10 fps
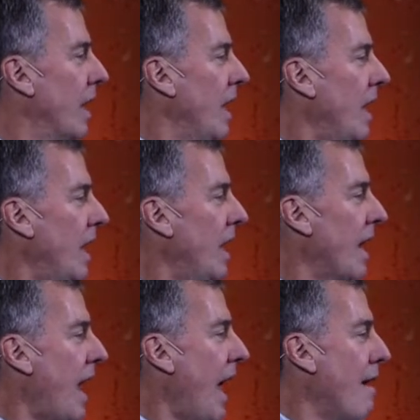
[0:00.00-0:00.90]
He
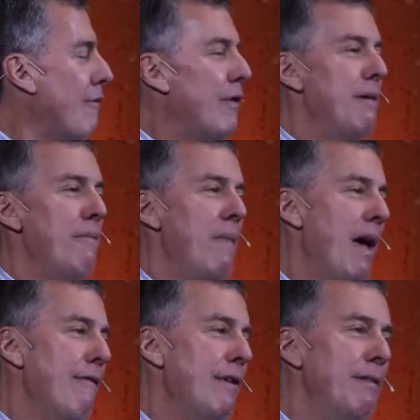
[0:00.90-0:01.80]
had
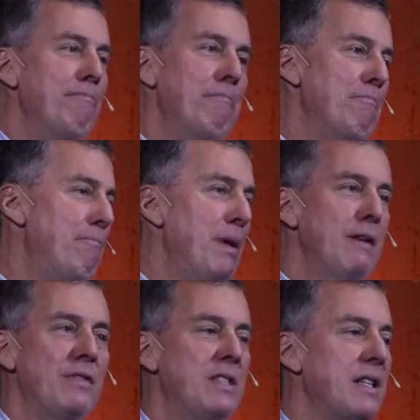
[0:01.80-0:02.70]
every bit
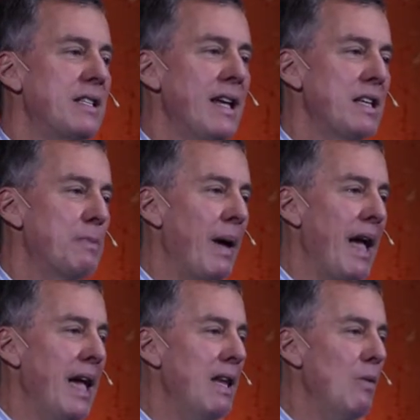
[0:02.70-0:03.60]
of success by
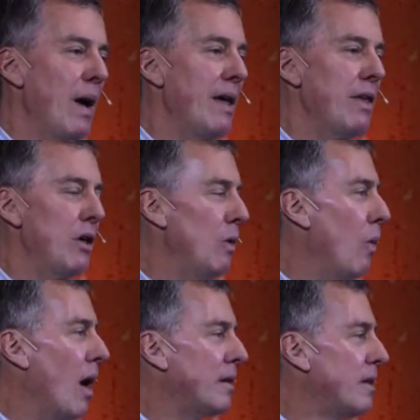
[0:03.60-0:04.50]
any way that you
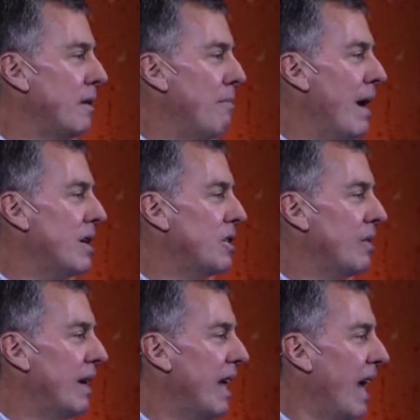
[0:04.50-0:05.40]
want to
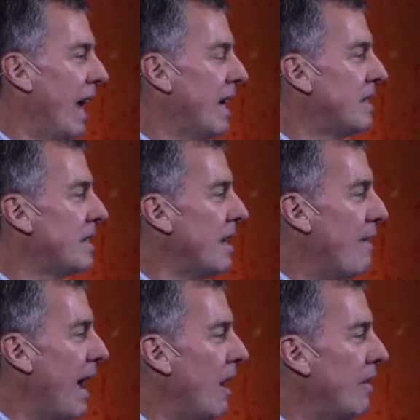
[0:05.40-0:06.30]
measure it, and
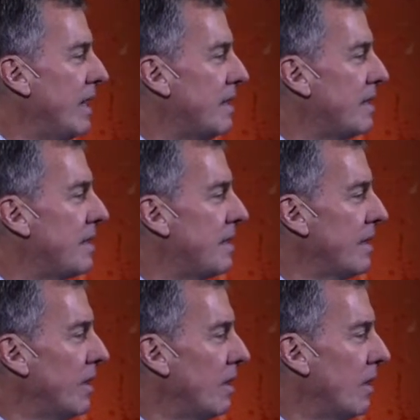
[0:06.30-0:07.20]
somehow it
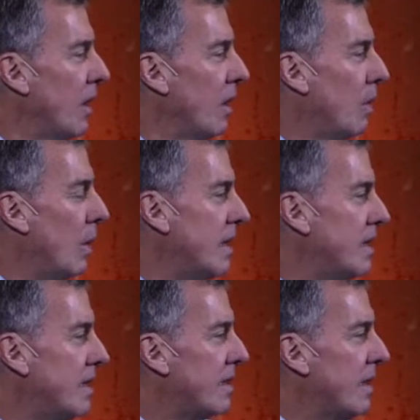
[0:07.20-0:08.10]
still
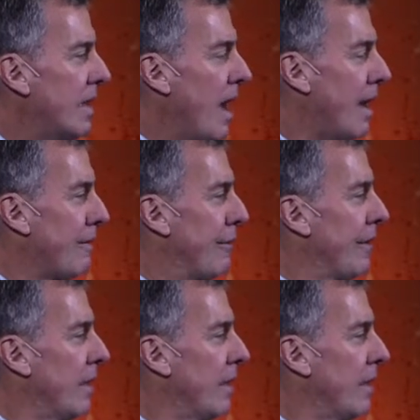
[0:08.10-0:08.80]
wasn't enough.